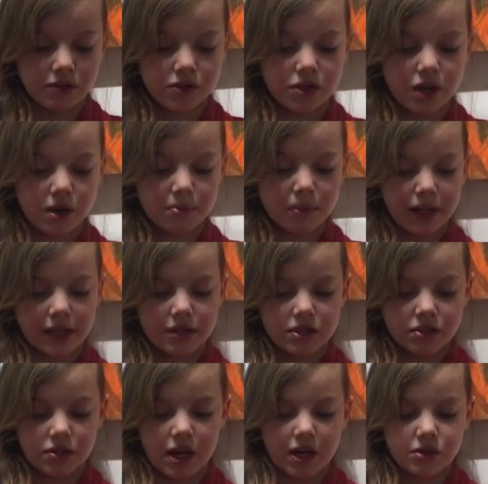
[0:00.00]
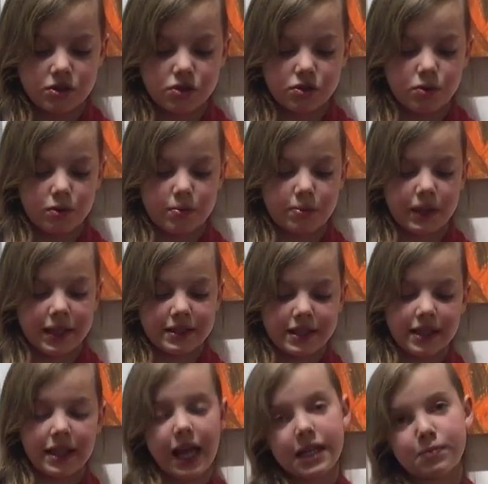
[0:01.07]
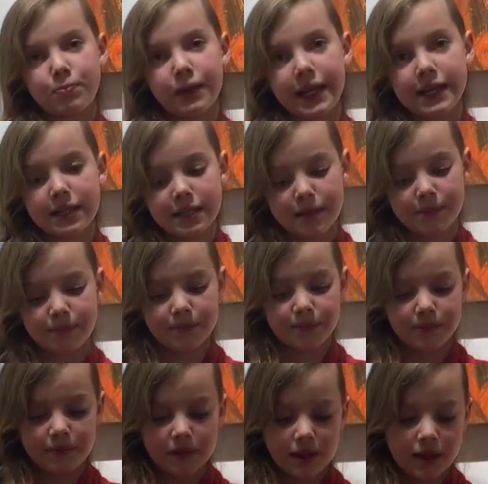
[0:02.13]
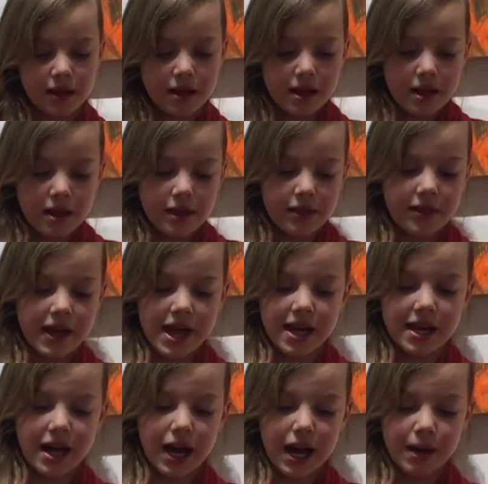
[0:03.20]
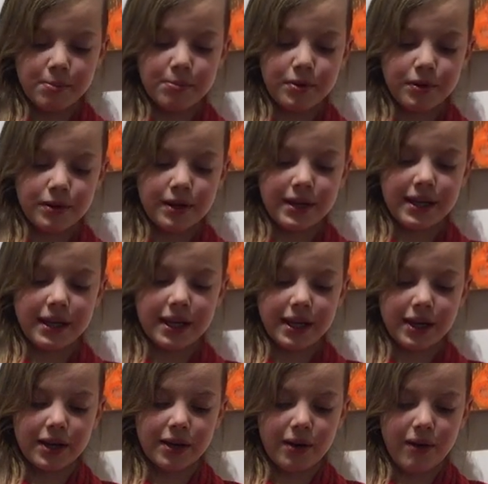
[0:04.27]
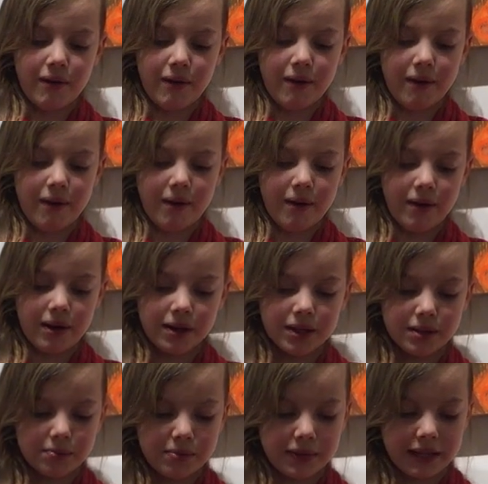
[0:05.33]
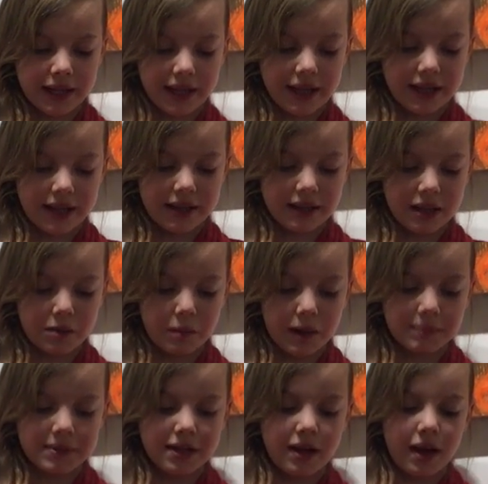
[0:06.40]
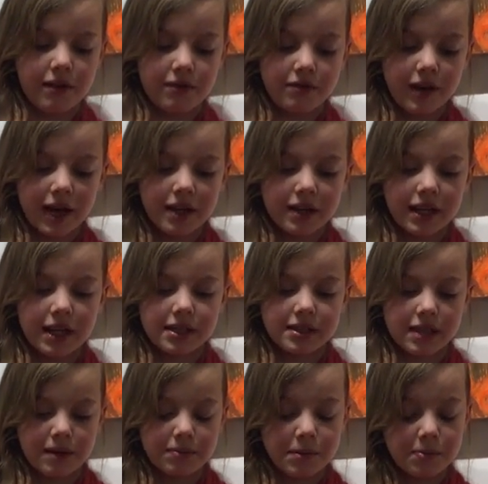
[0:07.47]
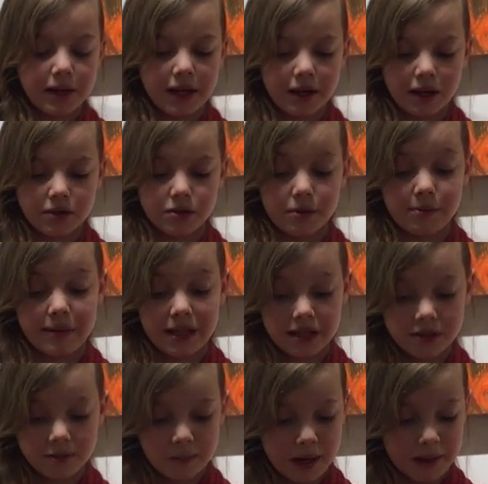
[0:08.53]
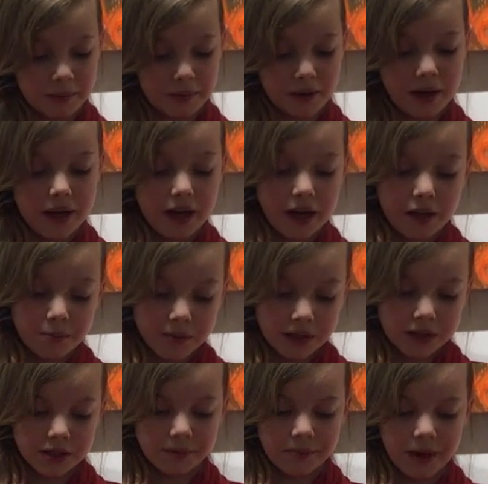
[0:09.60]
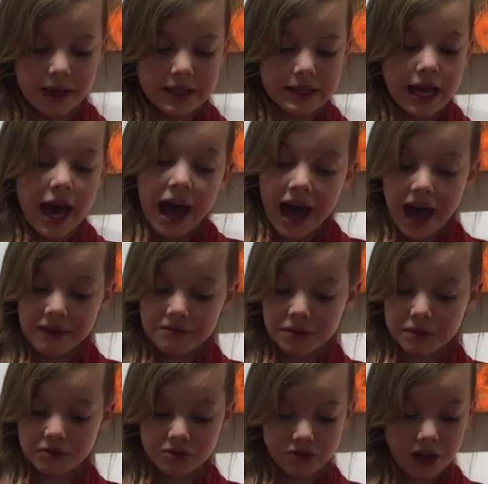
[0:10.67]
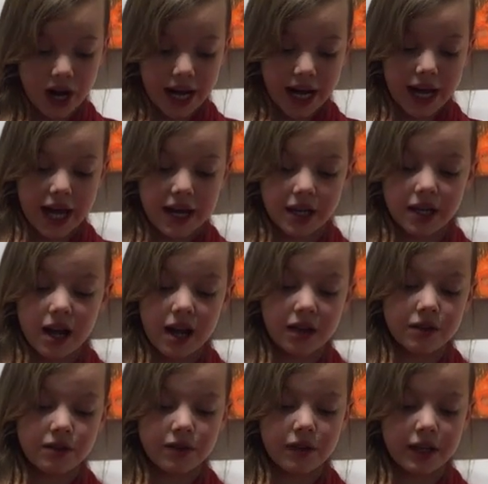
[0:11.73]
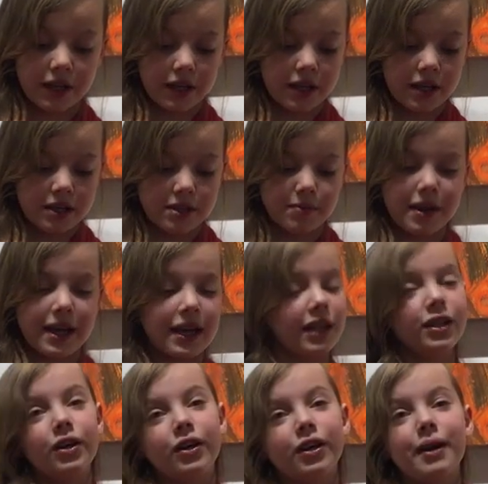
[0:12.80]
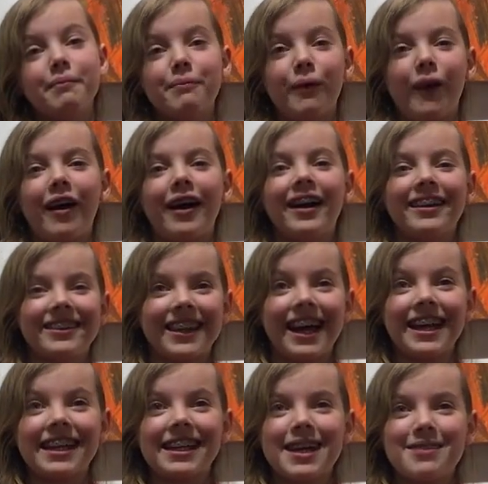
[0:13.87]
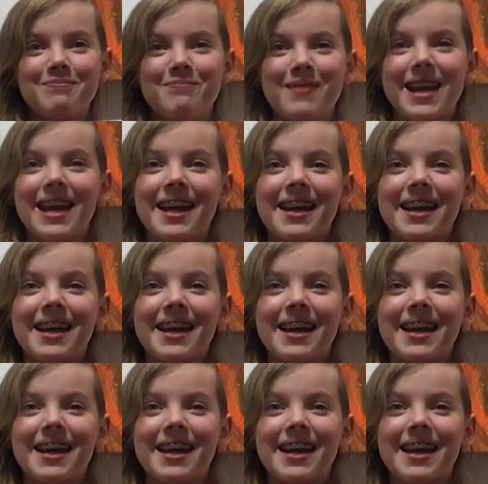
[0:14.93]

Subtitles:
of sharp blade to scratch into a plexiglass plate. Then I put ink on the plate and then wiped it off. Finally, I stamped the plate onto a piece of paper in a printing press. After it was dry, I added colorful ink to make it look more like me.